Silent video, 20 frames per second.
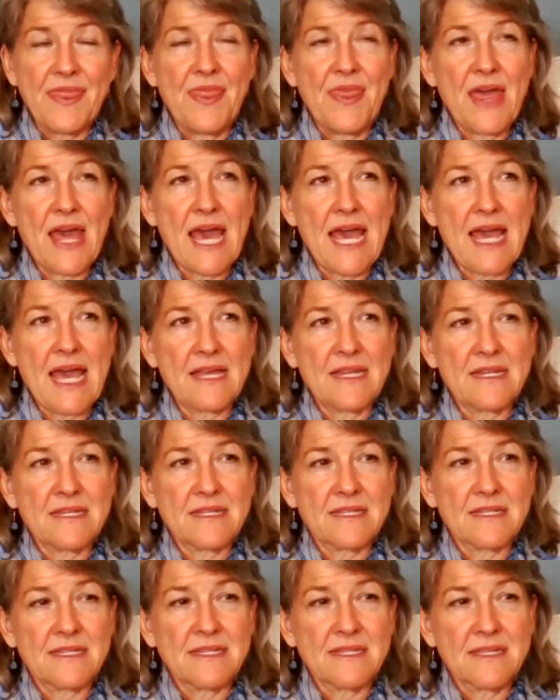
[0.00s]
that
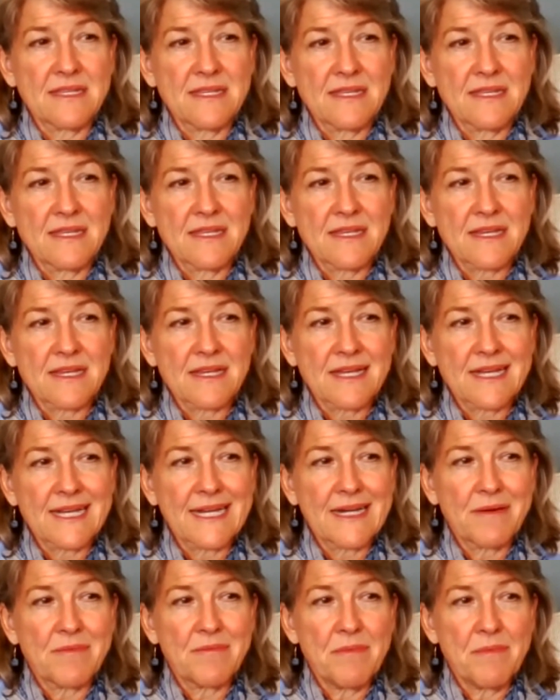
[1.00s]

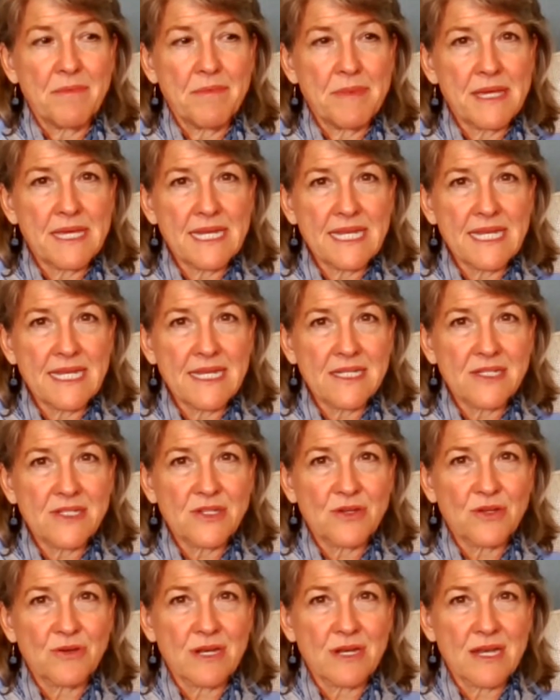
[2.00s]
committing
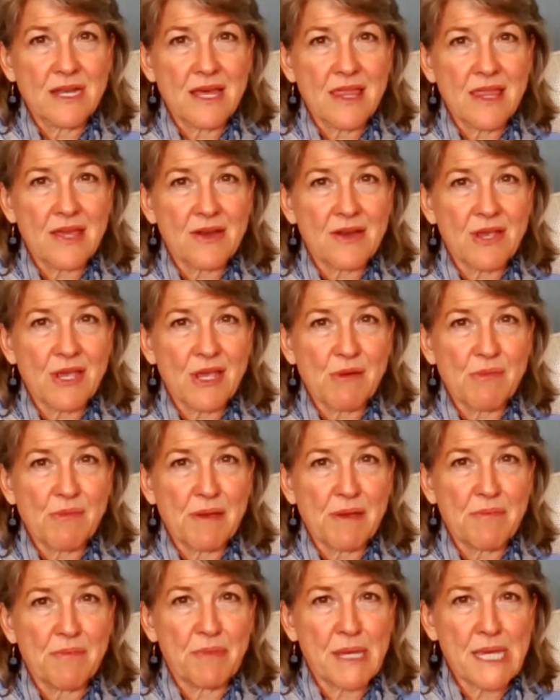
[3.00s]
to another
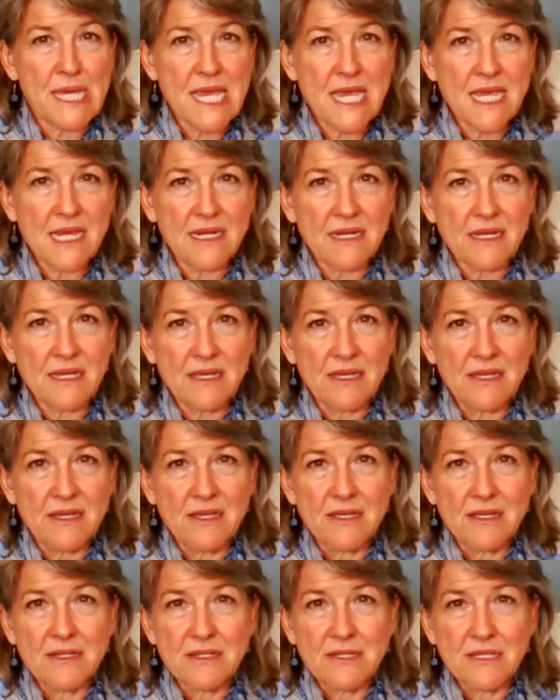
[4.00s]
human being
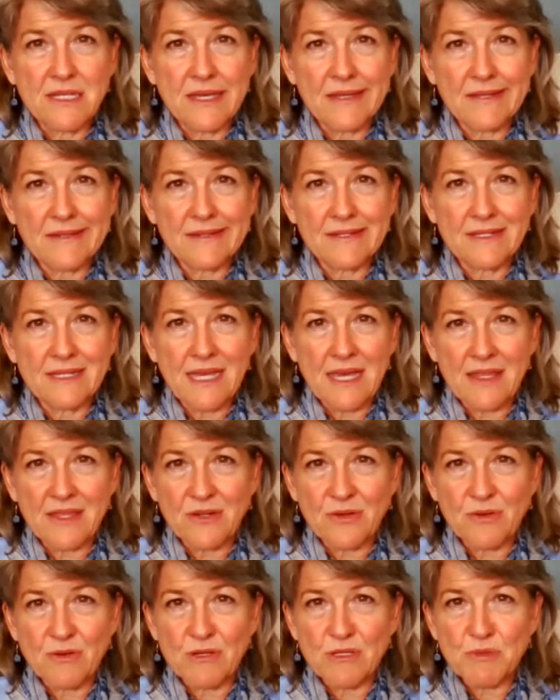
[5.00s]
till
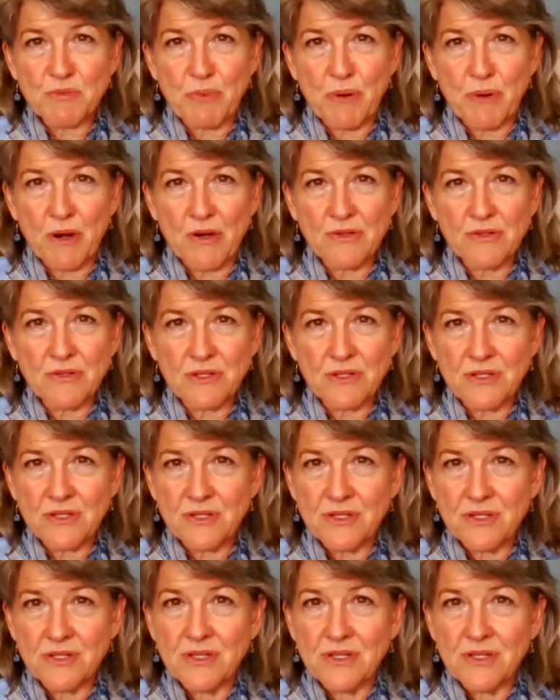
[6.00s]
death do us part